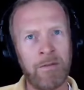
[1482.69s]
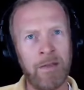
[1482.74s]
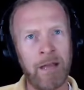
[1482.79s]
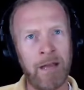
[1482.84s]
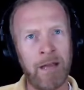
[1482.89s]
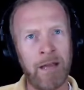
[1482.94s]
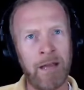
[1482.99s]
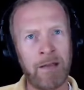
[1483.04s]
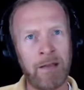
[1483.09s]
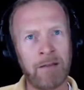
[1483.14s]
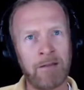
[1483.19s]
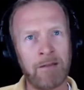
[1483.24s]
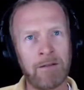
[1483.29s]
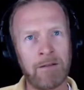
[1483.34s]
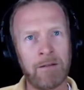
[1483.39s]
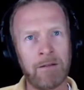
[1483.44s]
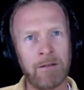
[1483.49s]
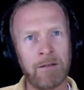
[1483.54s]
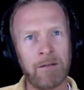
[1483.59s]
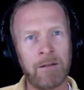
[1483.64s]

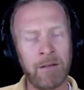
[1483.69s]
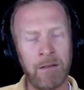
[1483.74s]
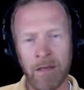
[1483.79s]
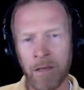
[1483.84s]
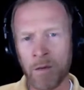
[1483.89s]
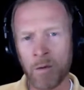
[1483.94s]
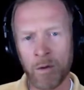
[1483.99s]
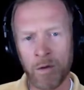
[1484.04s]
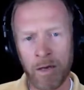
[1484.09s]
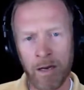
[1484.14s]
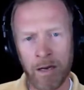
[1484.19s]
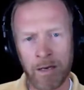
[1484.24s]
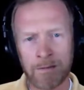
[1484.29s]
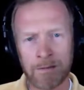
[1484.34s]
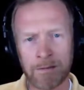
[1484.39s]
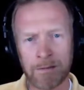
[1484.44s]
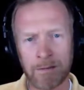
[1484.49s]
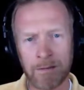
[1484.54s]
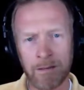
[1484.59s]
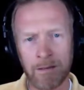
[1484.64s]
that the
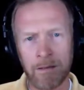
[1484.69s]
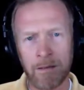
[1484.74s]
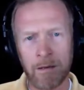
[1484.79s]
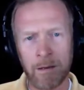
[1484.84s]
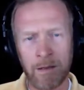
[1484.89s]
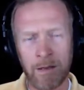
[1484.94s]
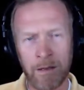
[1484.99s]
equinox,